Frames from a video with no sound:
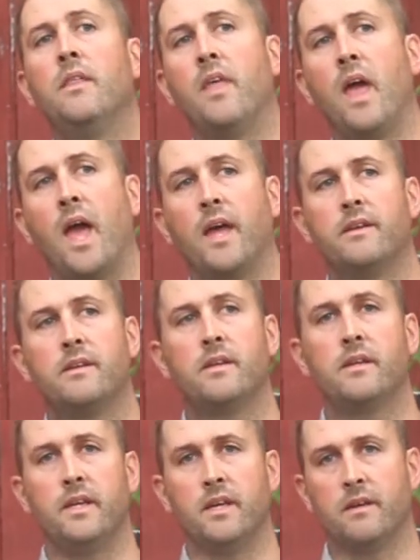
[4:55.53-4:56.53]
that
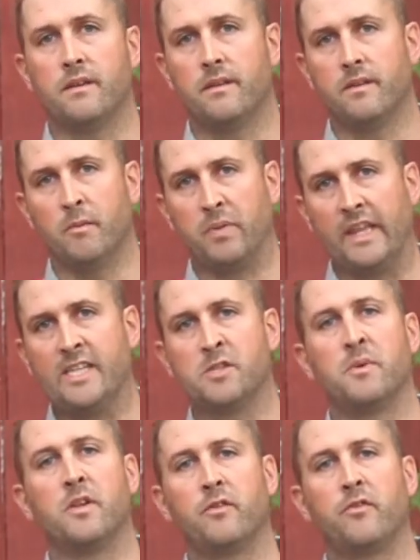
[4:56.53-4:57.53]
get the
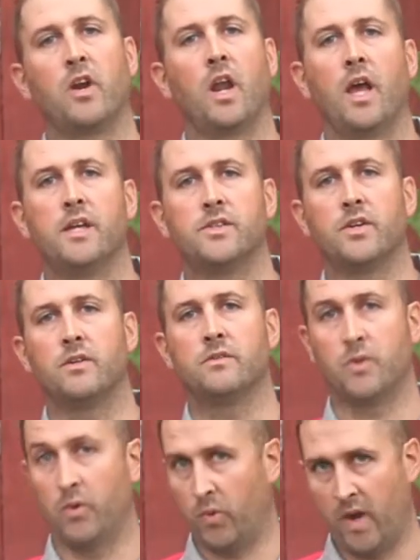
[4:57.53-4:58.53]
placement of the fertilizer,
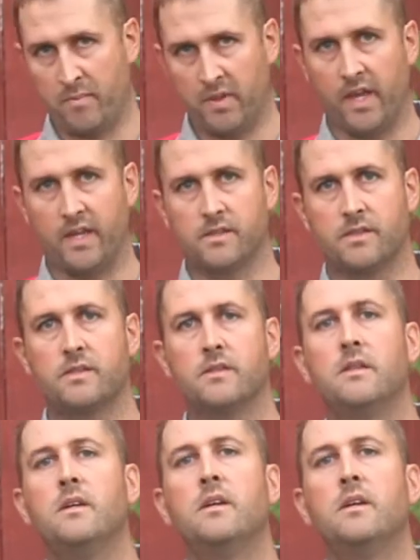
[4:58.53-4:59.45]
so the right place.